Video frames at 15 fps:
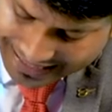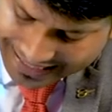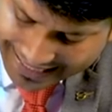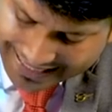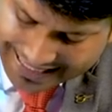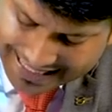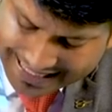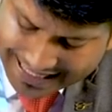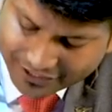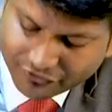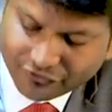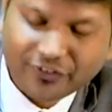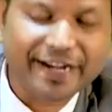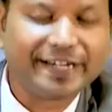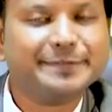lead
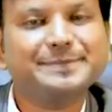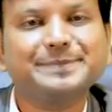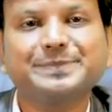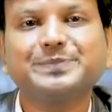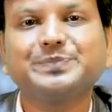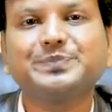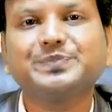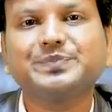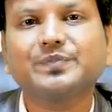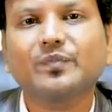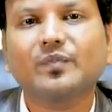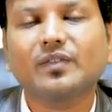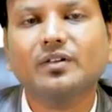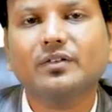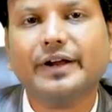sulfide,
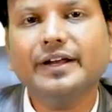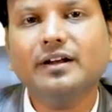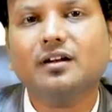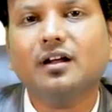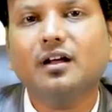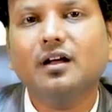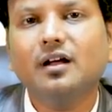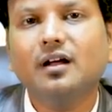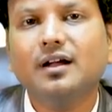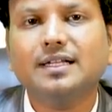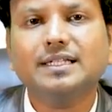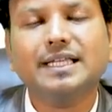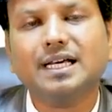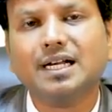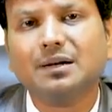right?
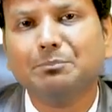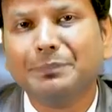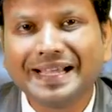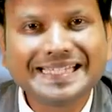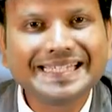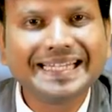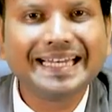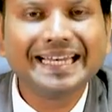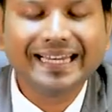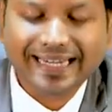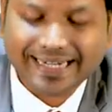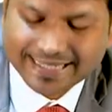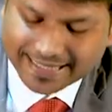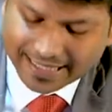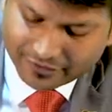They are basically
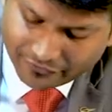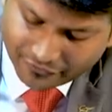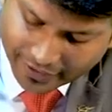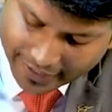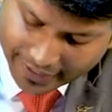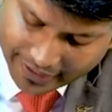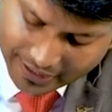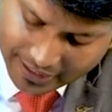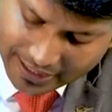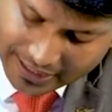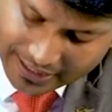lead sulfide.